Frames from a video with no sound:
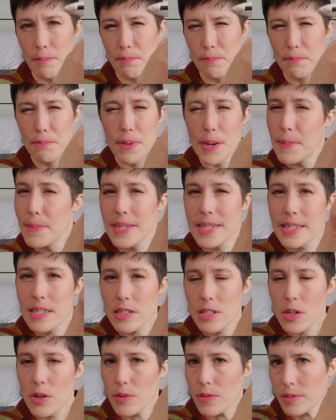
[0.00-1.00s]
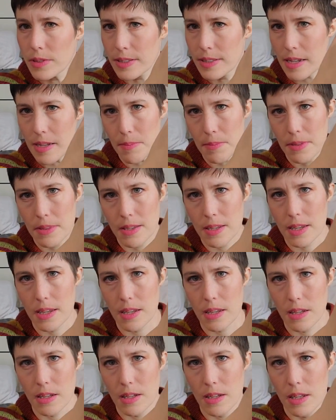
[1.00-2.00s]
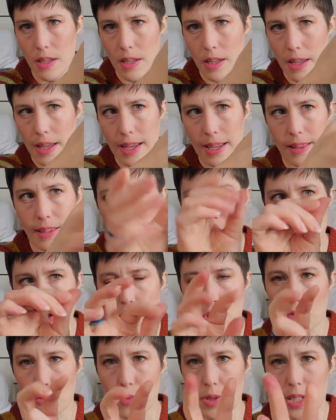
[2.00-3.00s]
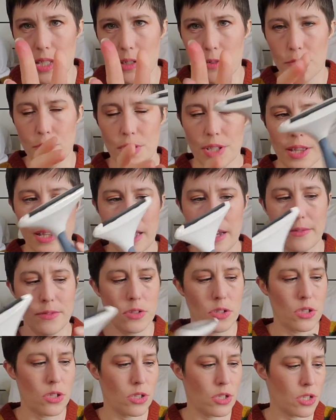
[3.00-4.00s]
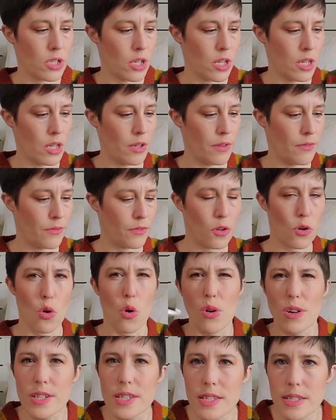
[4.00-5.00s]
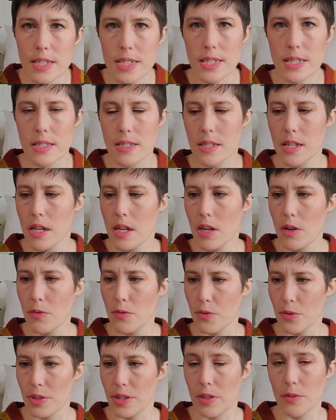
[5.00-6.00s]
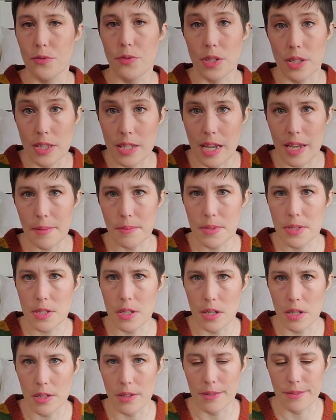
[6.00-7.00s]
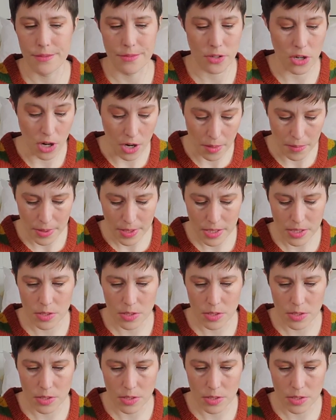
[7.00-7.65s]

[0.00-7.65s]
pumice stone type thing, and there's 3 different levels of coarseness for different types of garments.